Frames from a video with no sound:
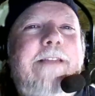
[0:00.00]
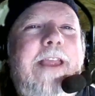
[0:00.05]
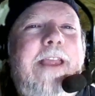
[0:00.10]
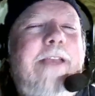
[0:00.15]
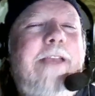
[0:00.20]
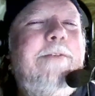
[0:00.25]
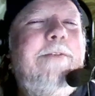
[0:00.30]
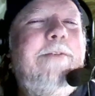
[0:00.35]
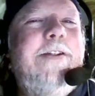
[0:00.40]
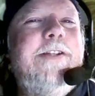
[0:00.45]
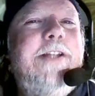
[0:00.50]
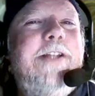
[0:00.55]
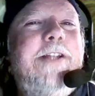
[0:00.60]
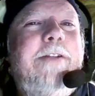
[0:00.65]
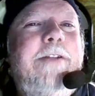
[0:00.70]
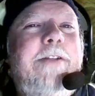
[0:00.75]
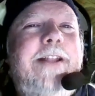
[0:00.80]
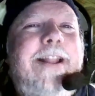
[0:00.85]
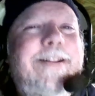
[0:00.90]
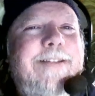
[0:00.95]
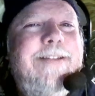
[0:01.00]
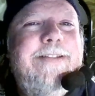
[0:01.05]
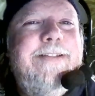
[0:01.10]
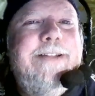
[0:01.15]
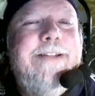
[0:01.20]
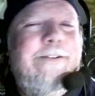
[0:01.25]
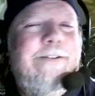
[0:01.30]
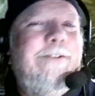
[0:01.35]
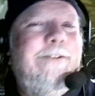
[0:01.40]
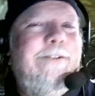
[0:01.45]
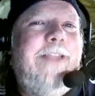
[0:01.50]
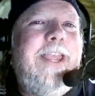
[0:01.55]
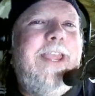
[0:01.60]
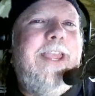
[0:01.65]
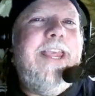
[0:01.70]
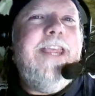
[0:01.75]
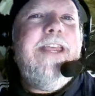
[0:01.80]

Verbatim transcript: damage that would necessarily